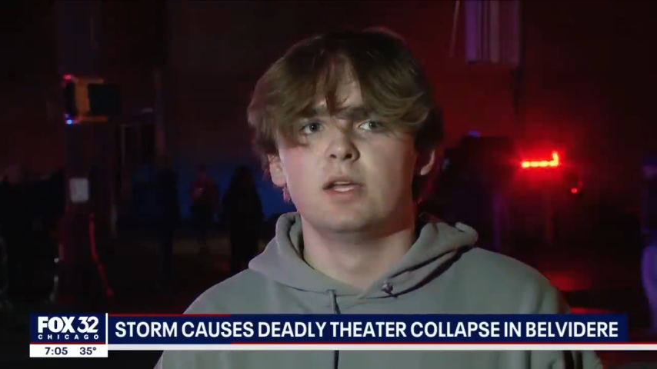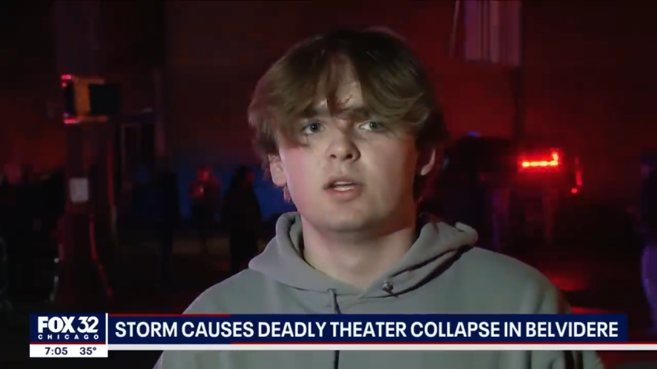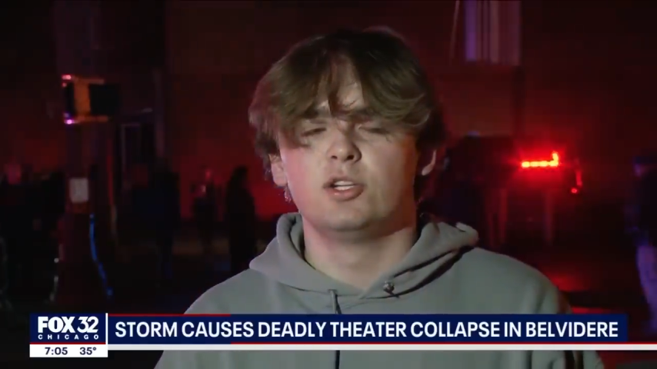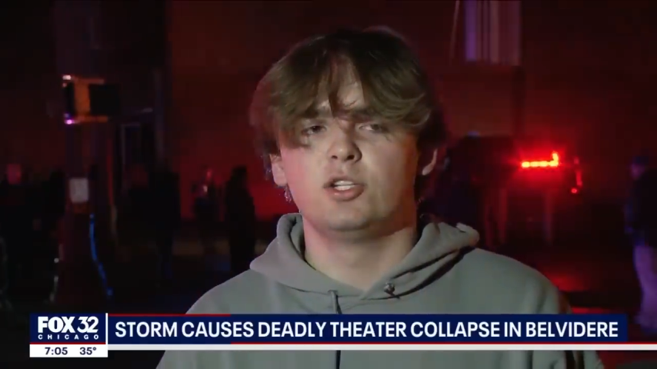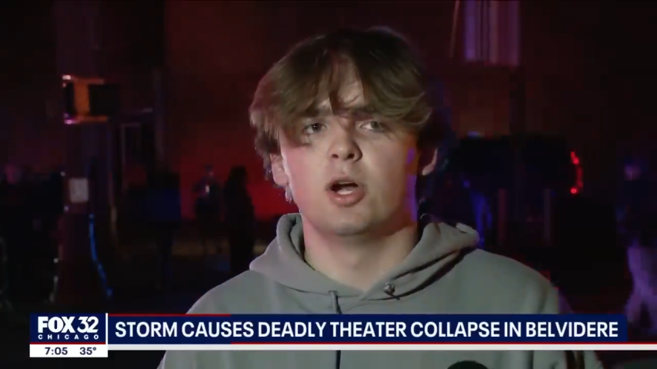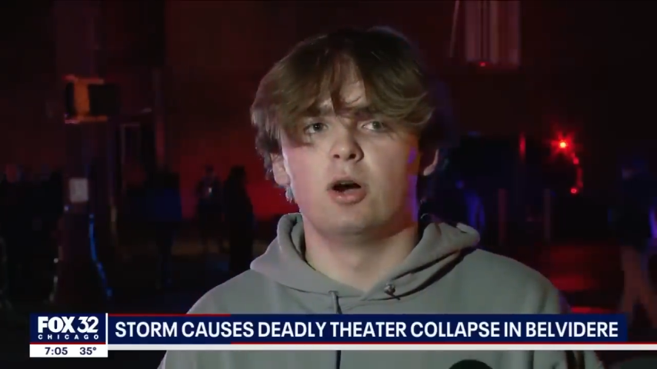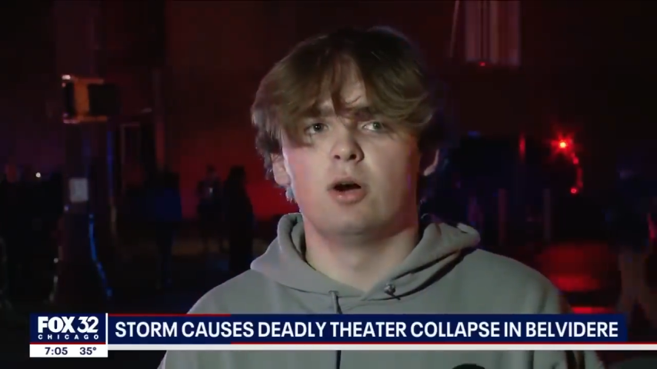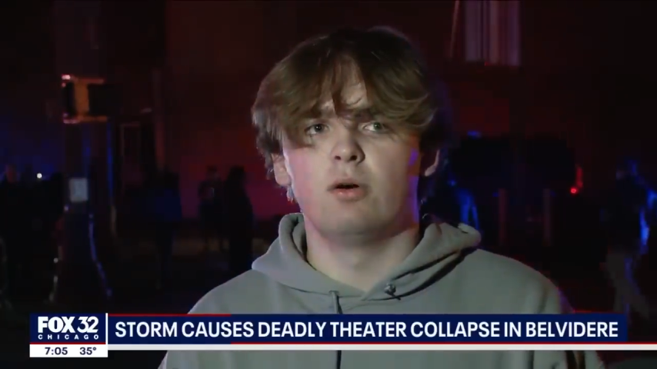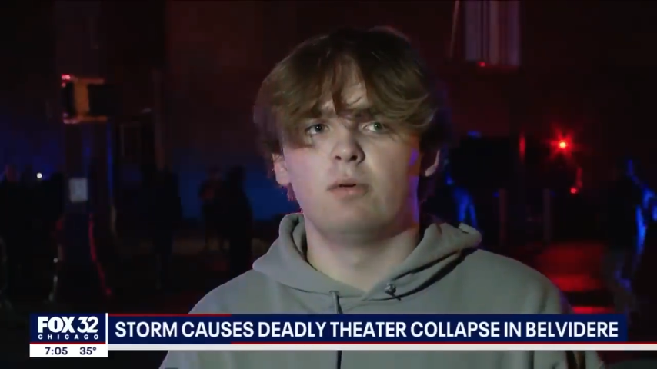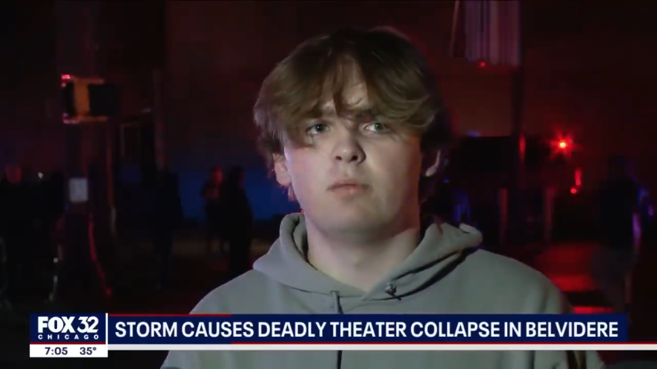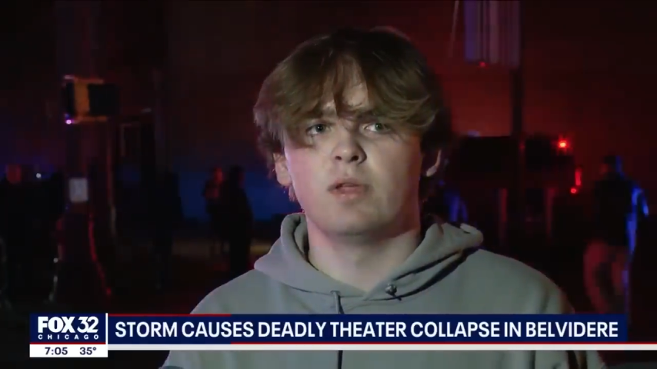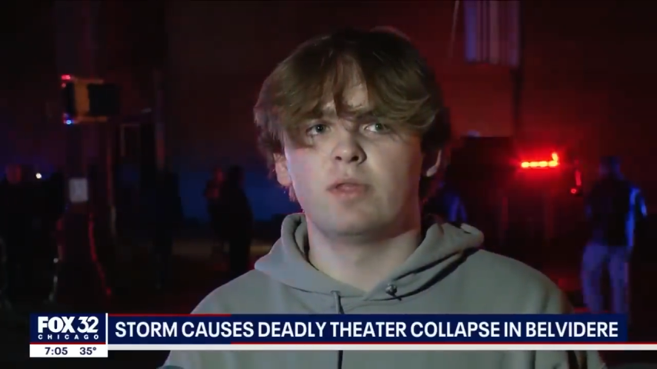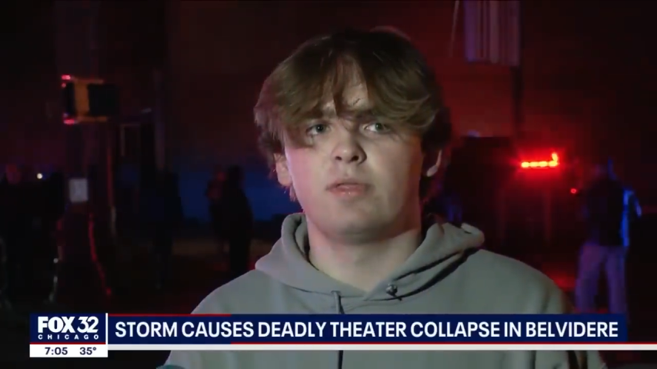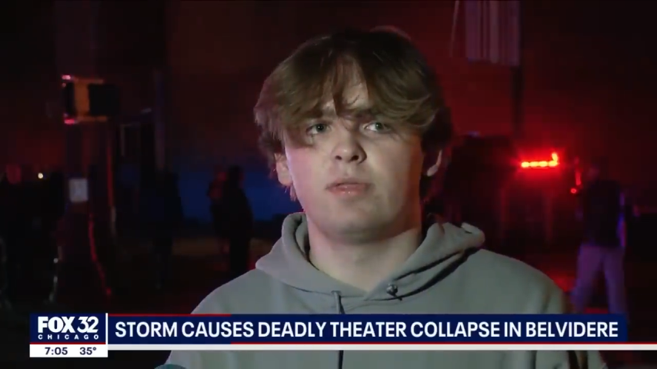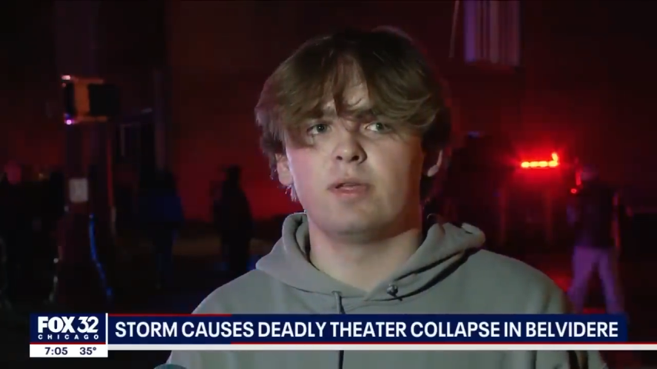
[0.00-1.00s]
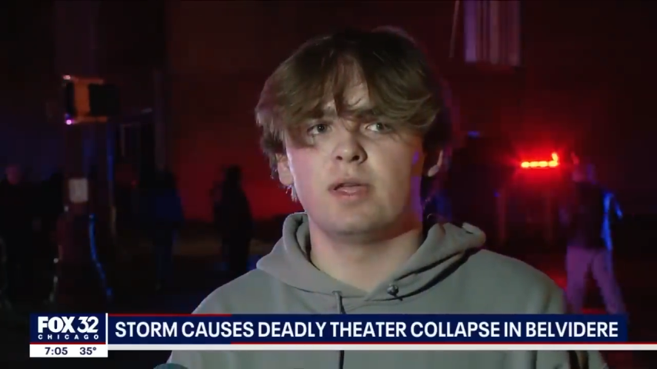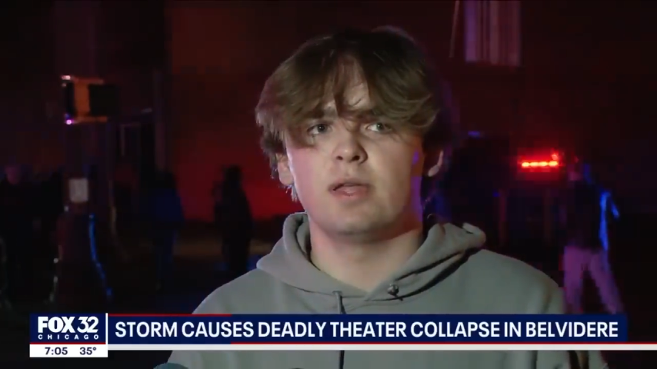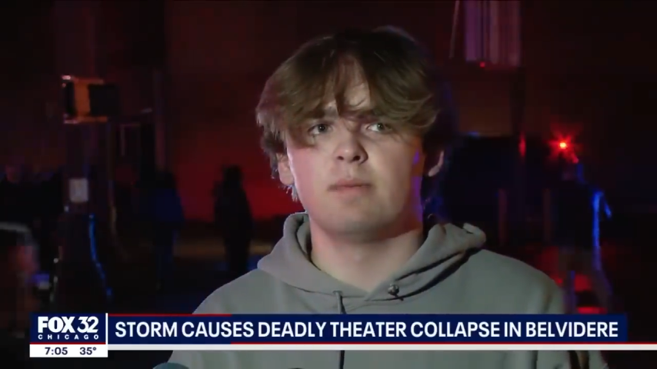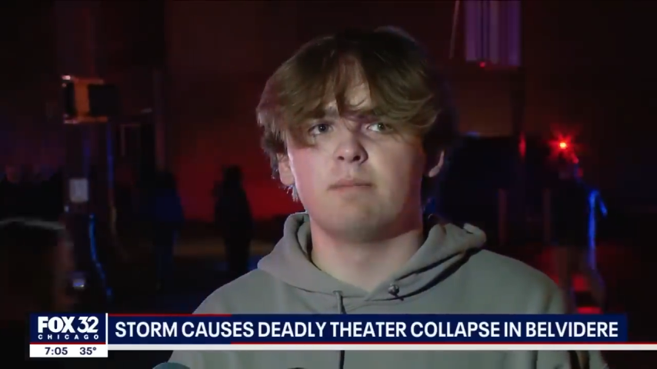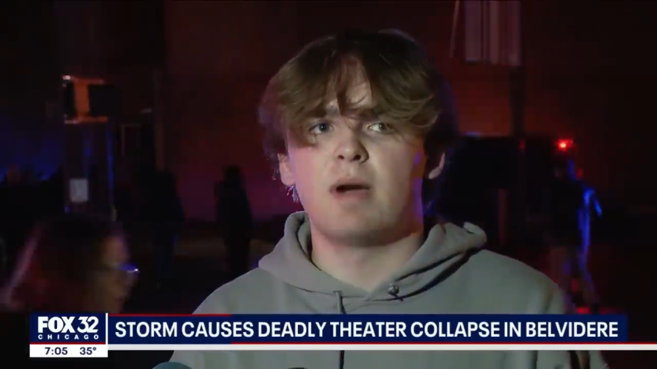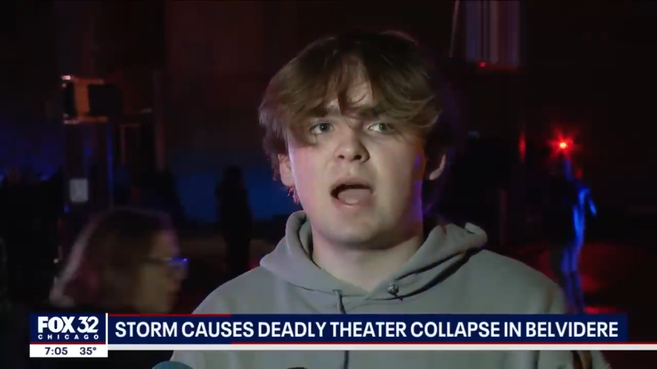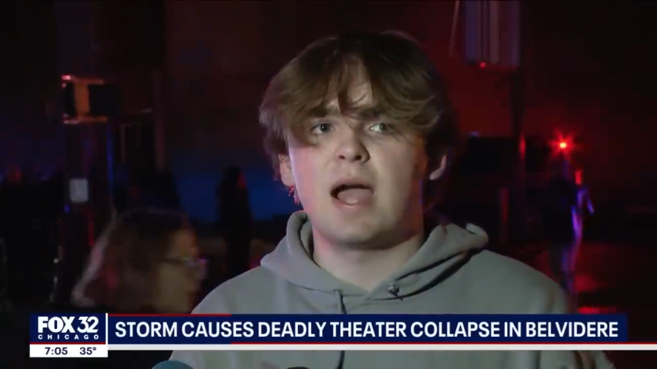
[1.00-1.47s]
show
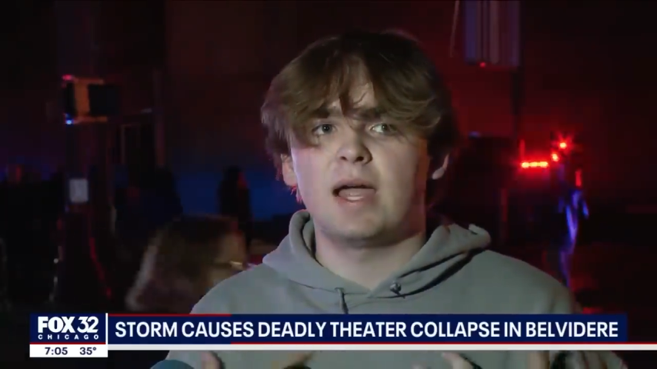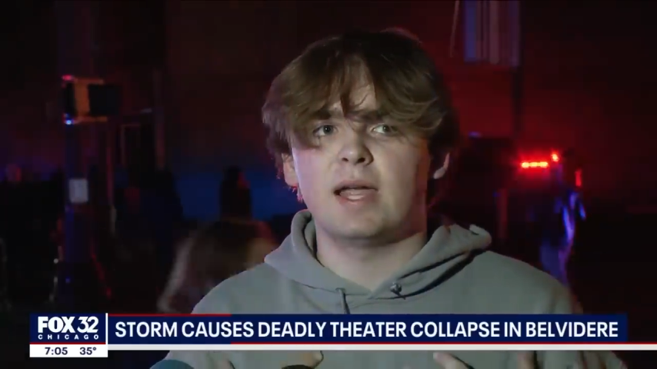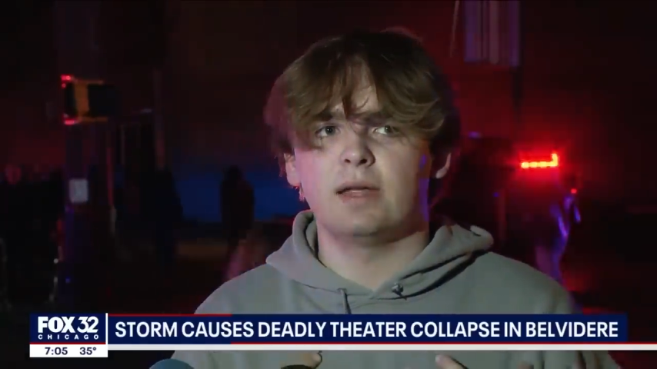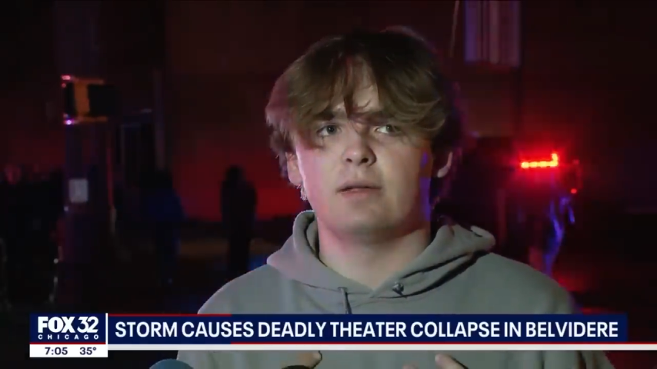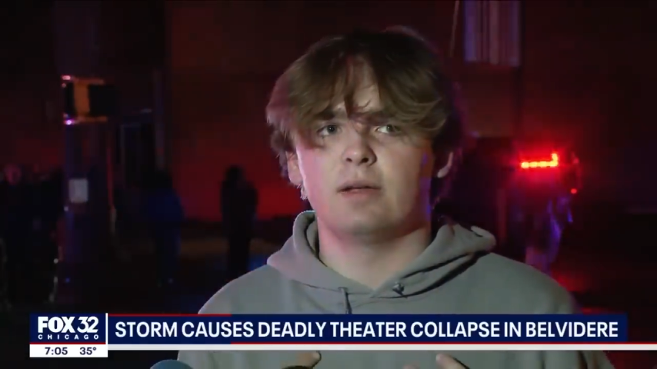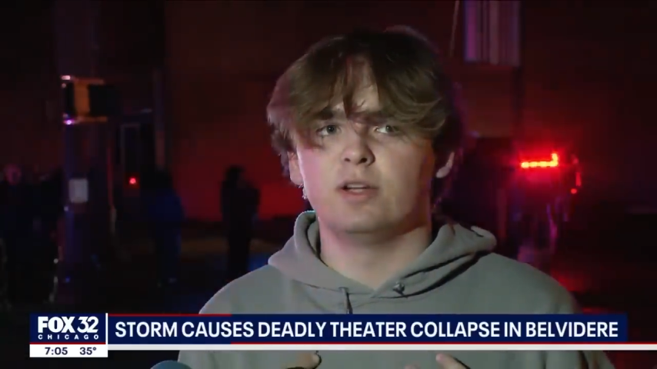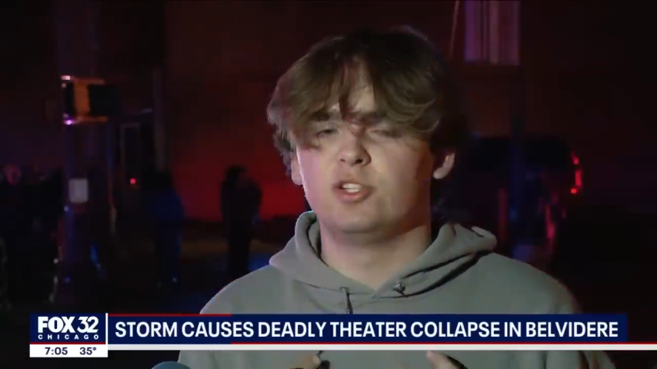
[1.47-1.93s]
within my